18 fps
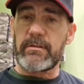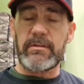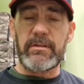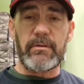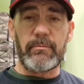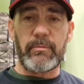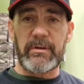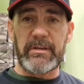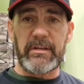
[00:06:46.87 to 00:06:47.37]

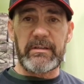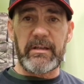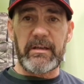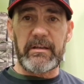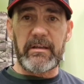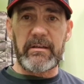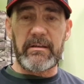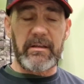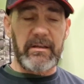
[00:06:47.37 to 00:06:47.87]
They weren't
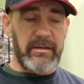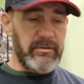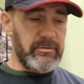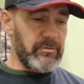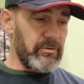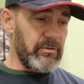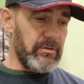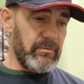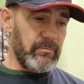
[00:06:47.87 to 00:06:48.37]
digging, and the
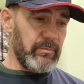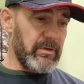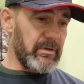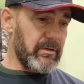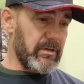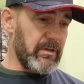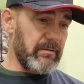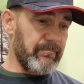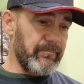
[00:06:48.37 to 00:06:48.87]
two of them were
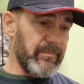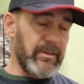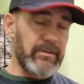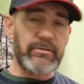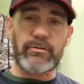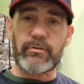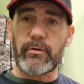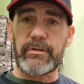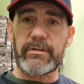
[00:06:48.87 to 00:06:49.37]

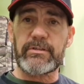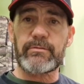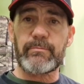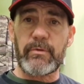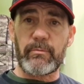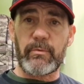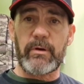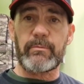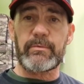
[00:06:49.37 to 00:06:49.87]
astonished
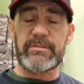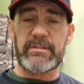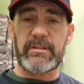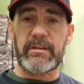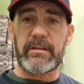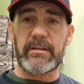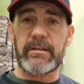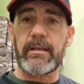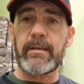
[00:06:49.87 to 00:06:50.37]
with what I was
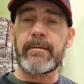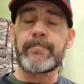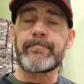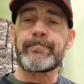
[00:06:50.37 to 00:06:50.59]
digging.